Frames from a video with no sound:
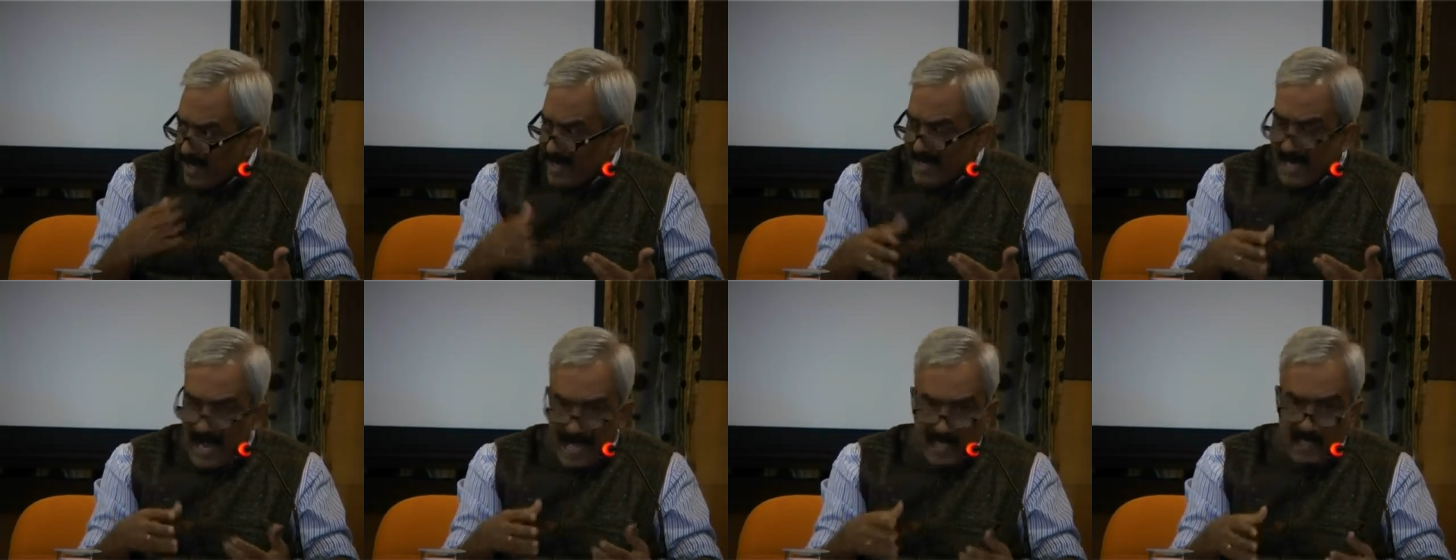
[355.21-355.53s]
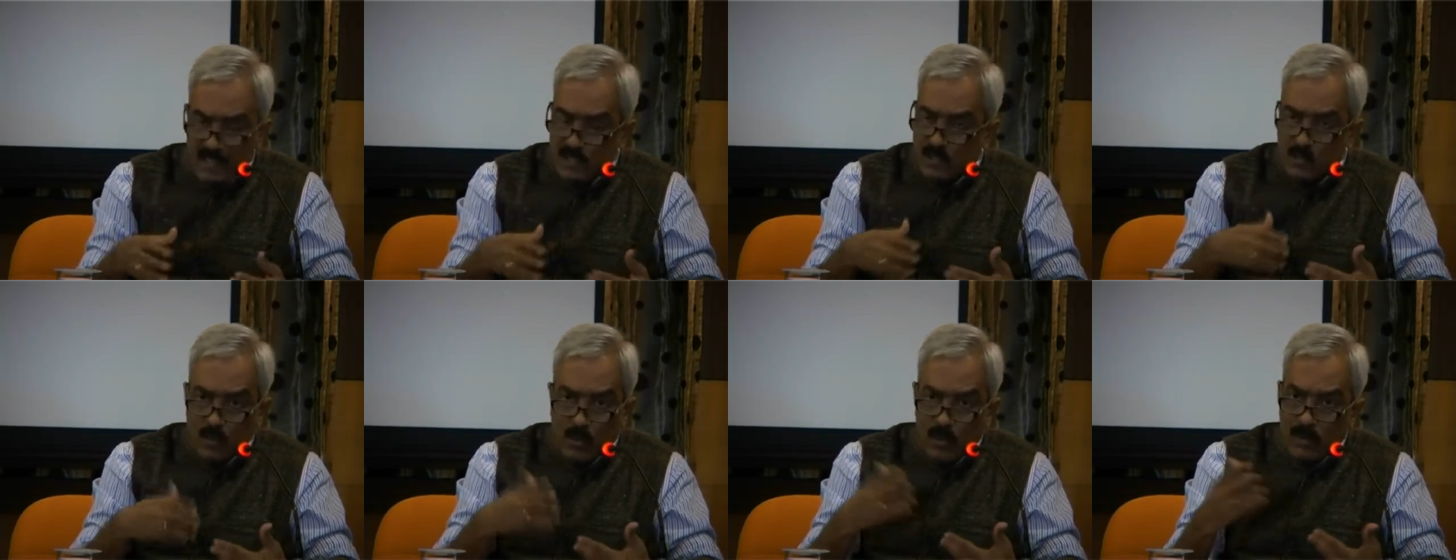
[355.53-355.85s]
It
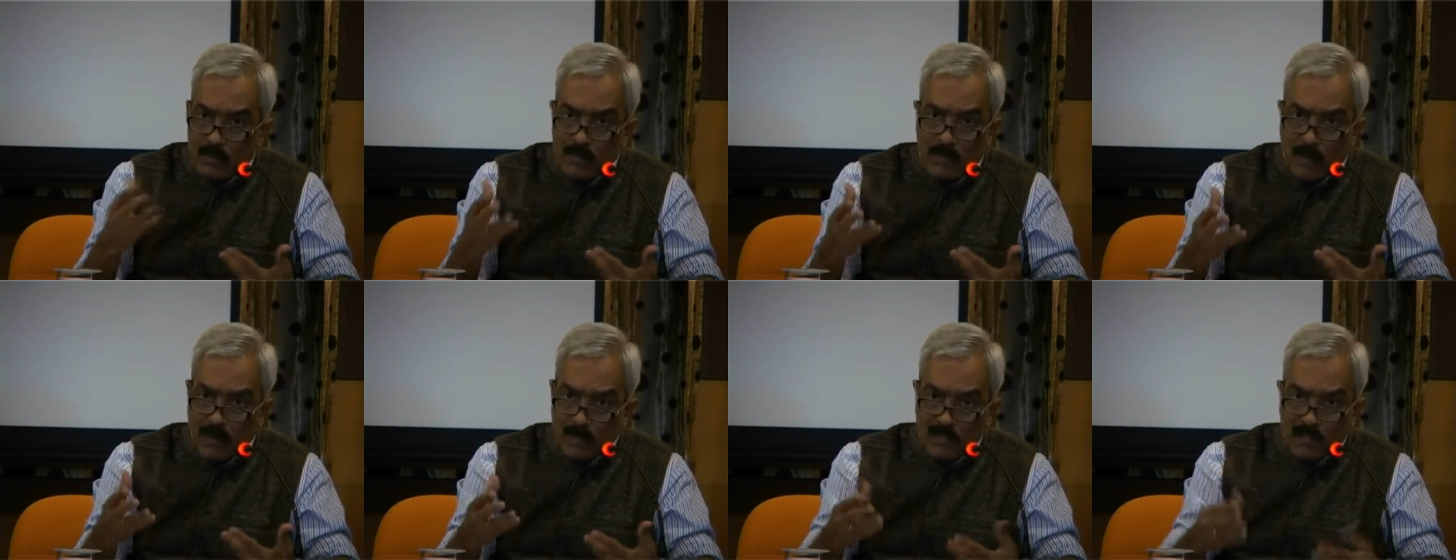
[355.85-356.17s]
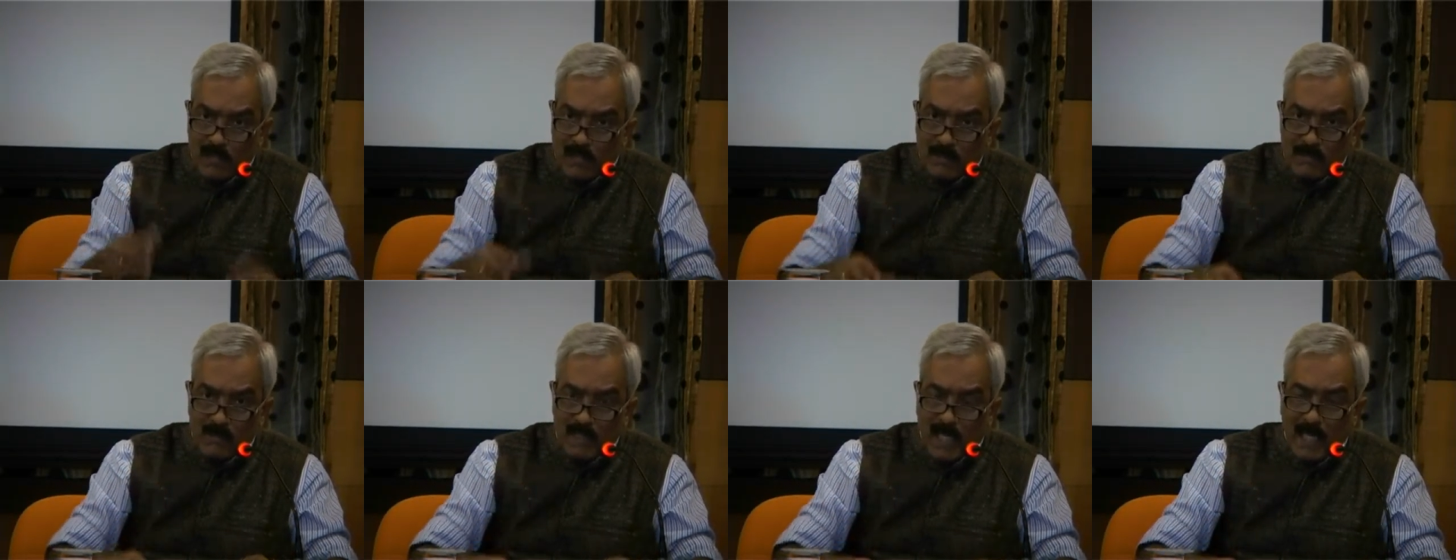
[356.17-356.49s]
has its own
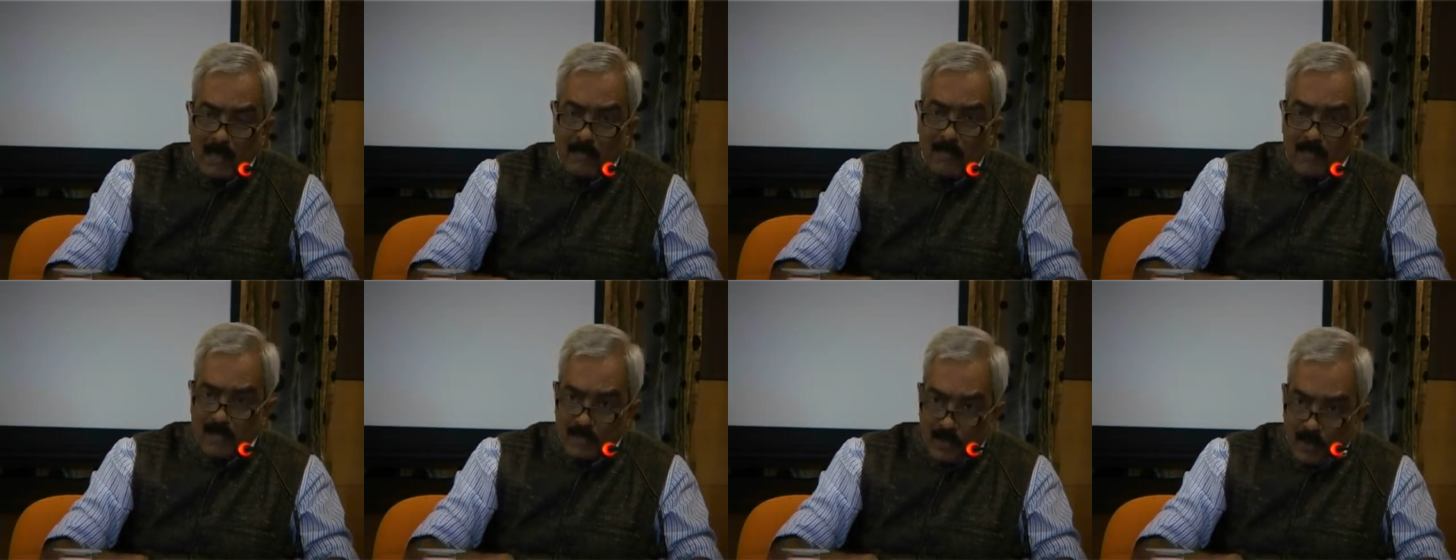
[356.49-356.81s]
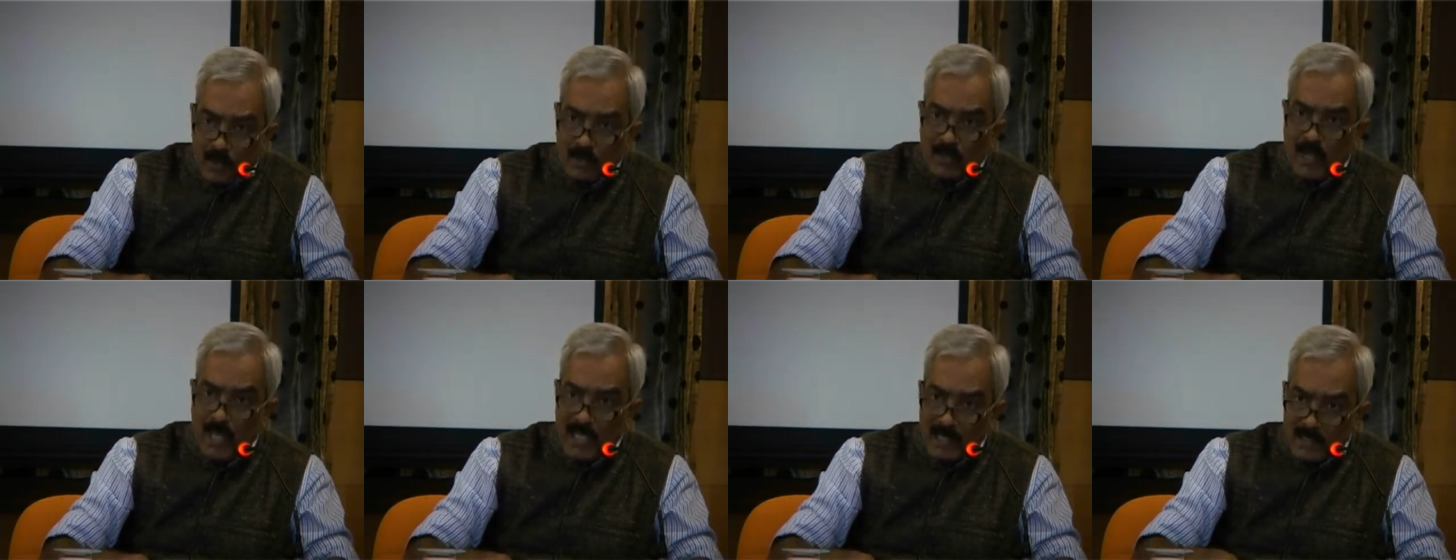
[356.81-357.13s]
positive side, but it
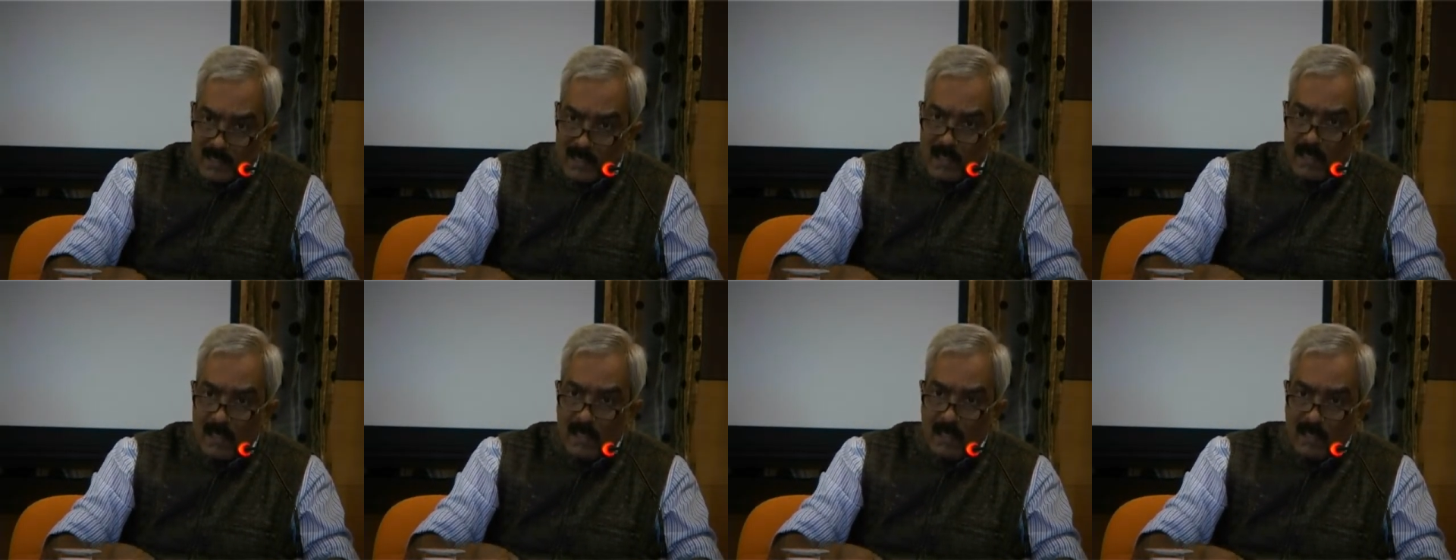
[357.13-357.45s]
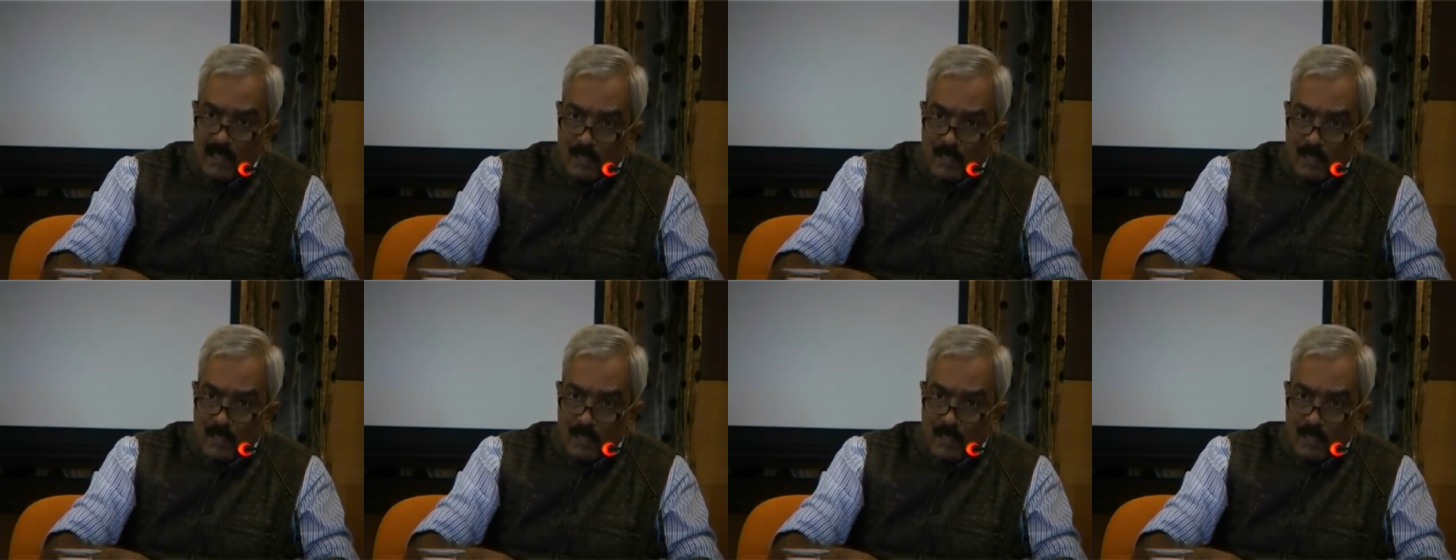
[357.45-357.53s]
also has